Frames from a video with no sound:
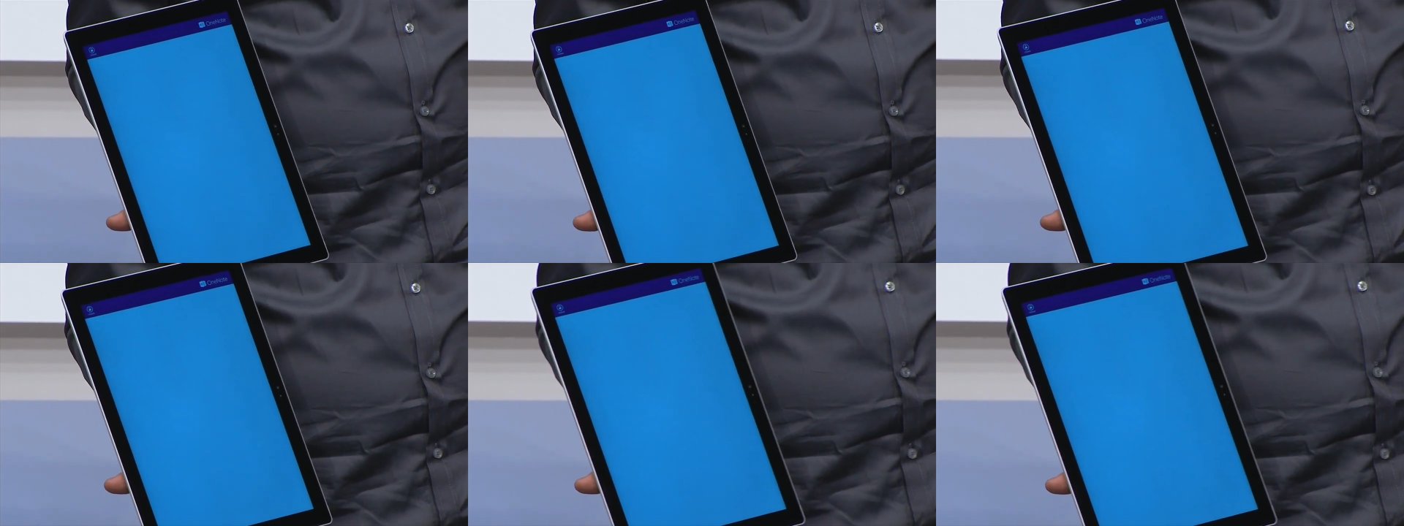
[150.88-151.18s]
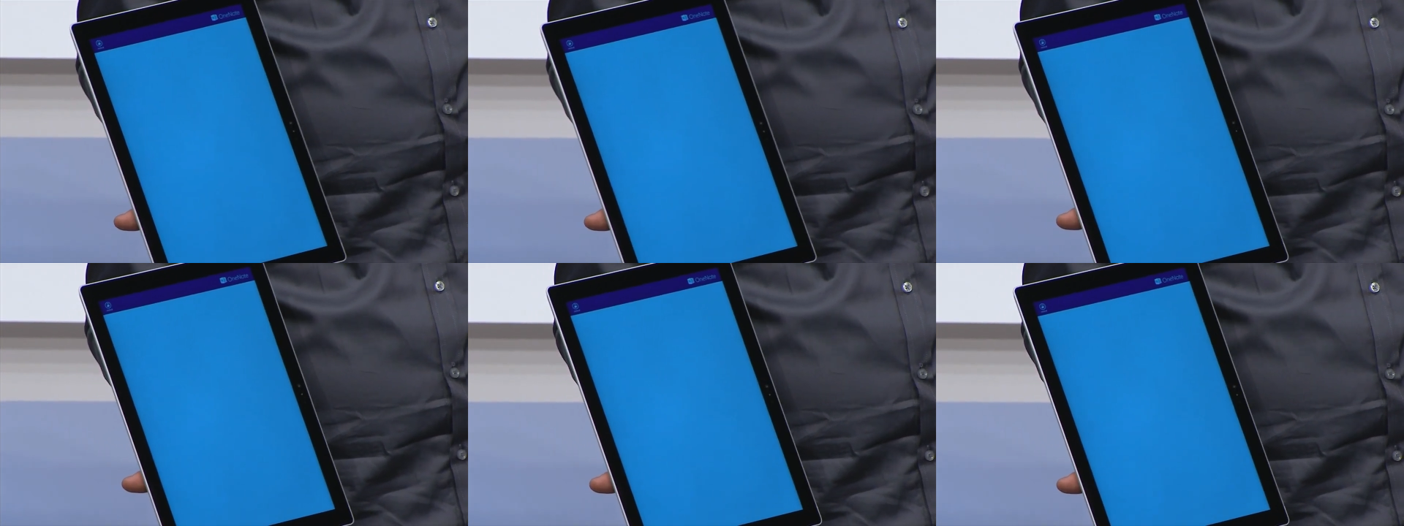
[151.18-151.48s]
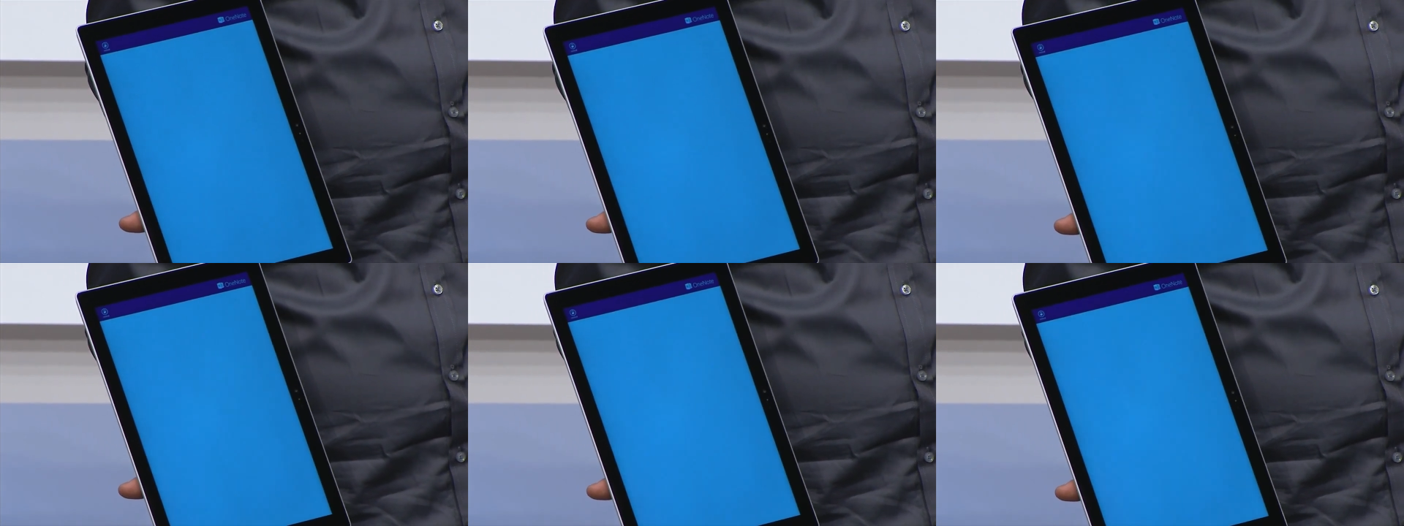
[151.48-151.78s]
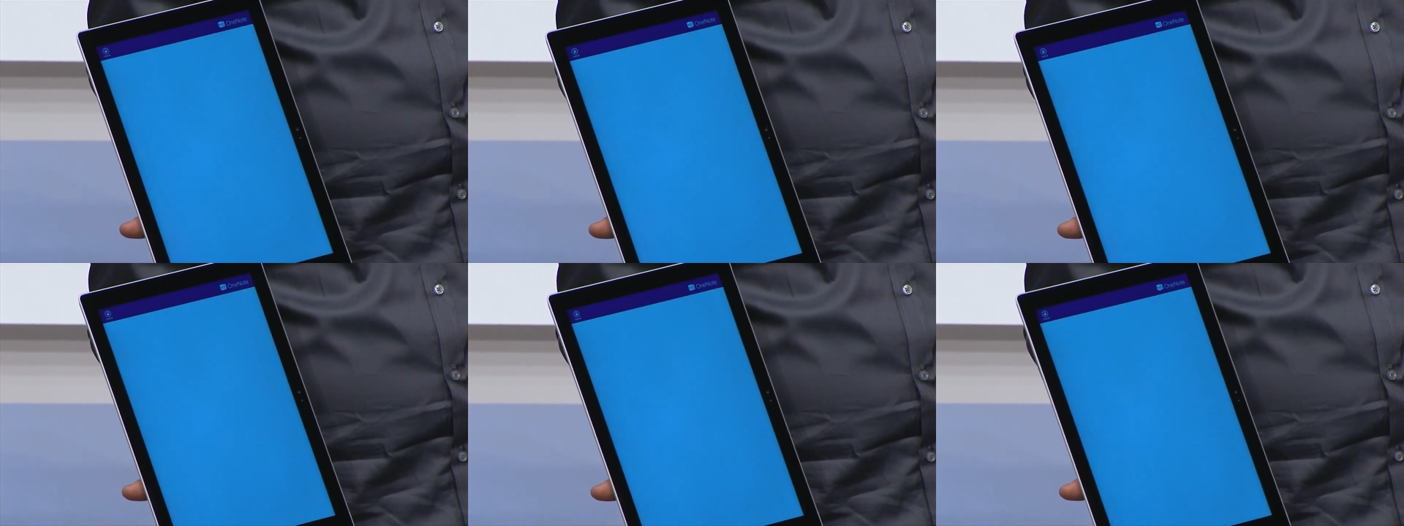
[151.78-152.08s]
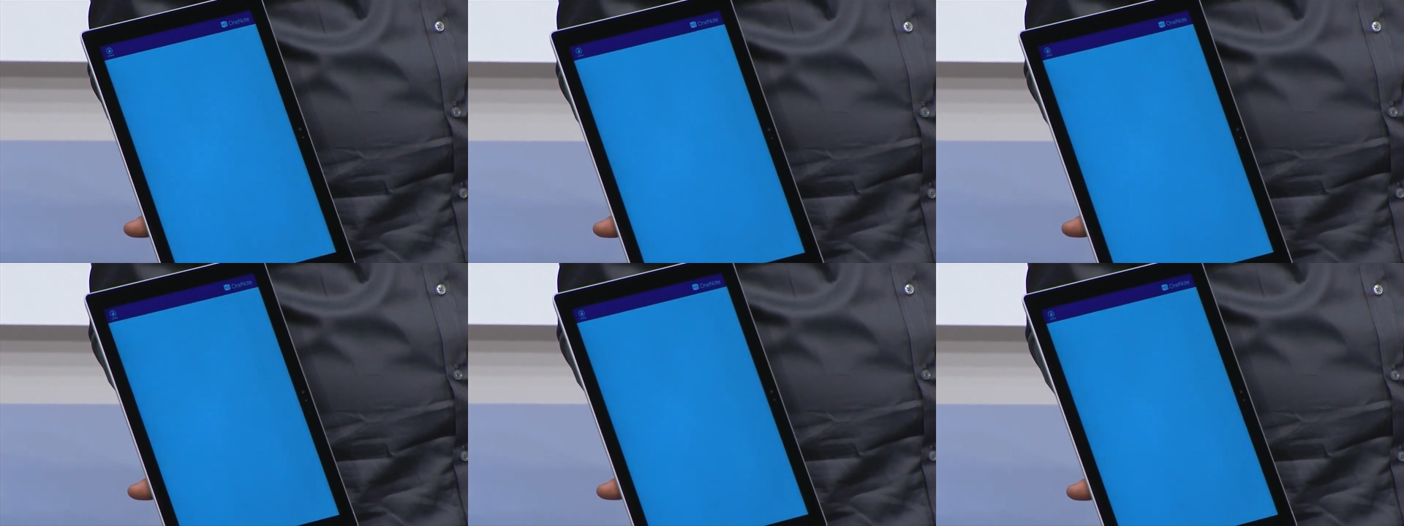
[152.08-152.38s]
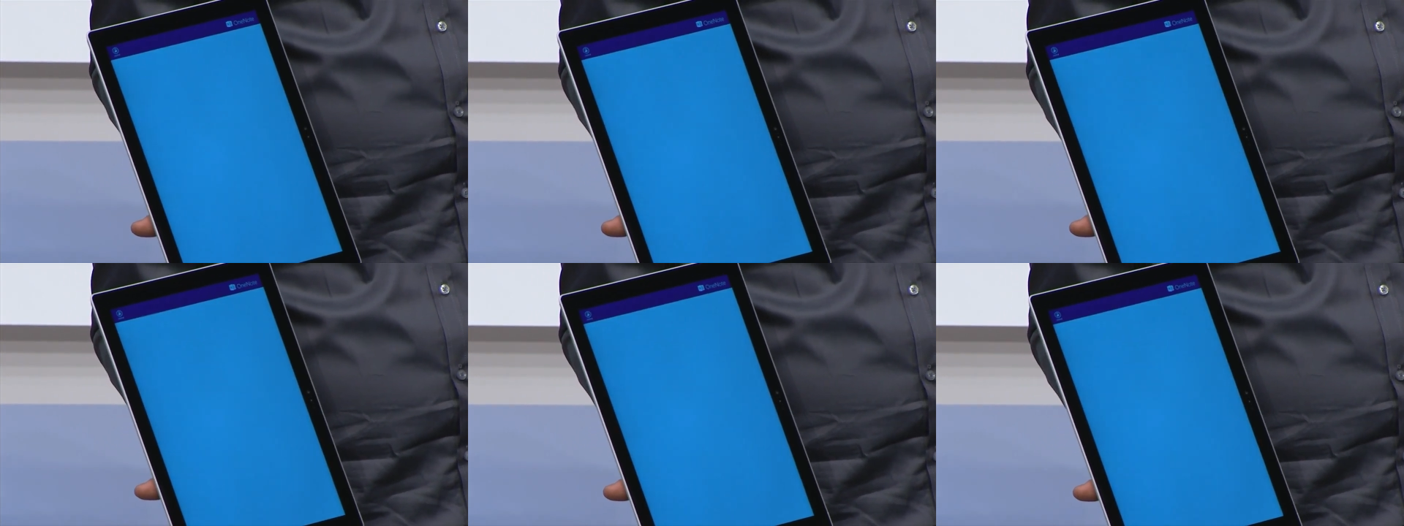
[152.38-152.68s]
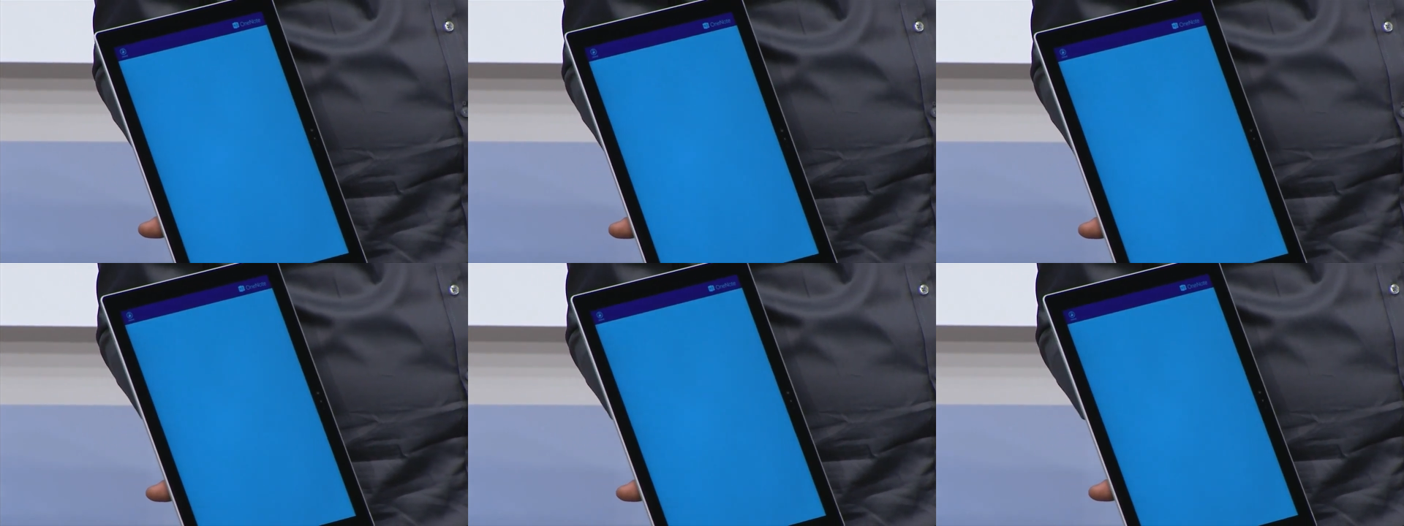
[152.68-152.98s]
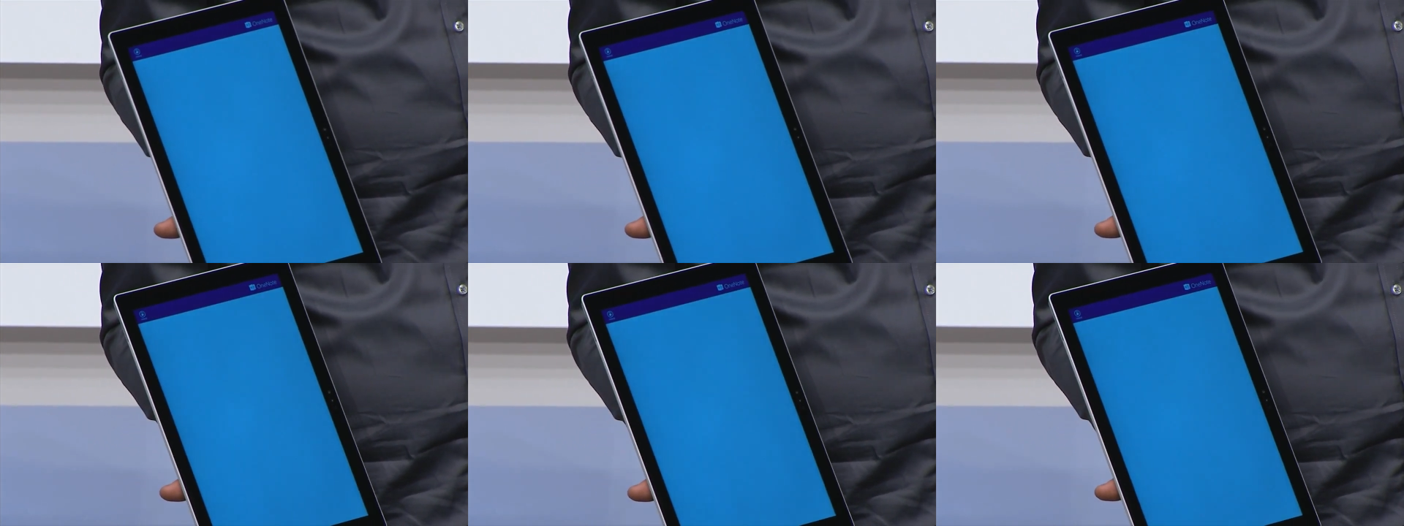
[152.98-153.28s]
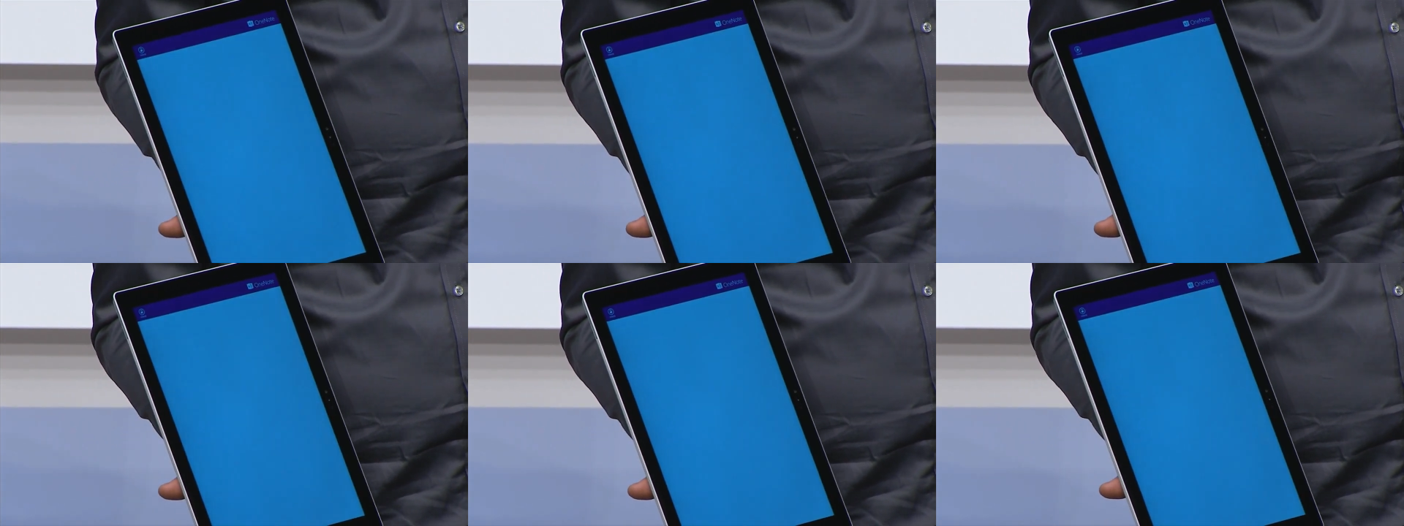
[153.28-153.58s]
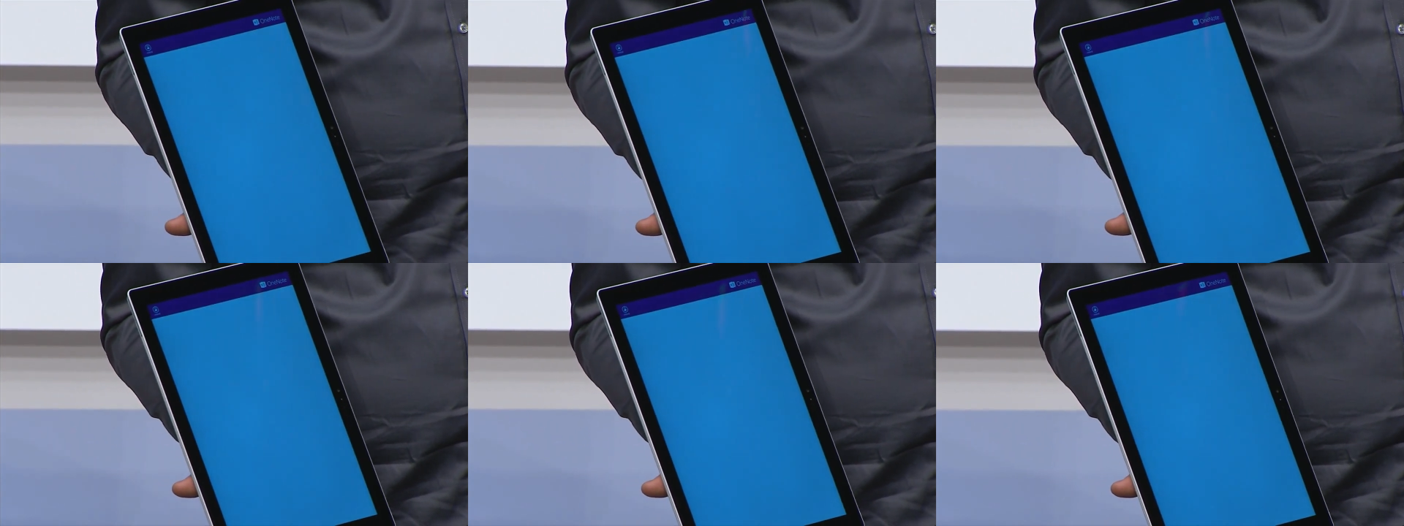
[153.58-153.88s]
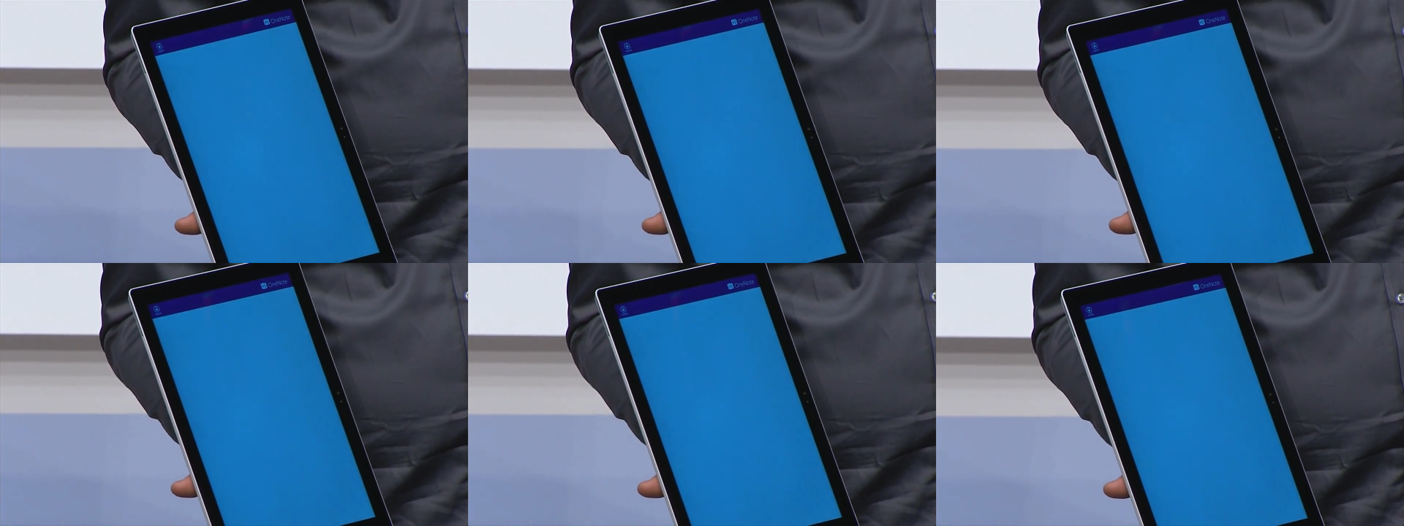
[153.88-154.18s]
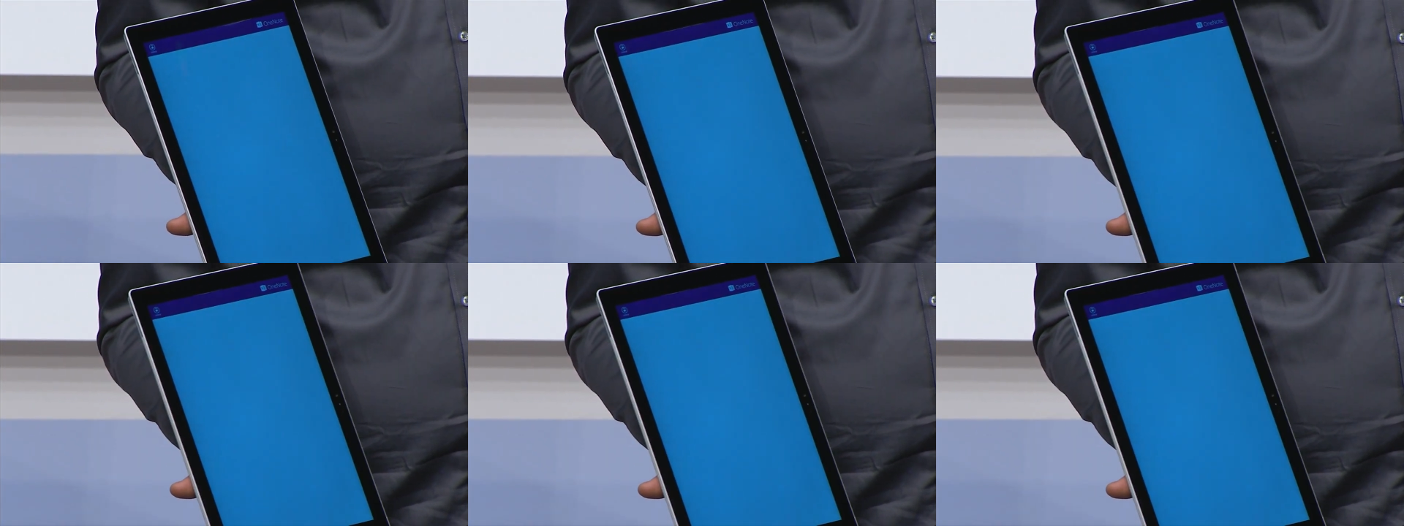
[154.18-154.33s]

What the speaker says: No face is visible, so there are no lips to read.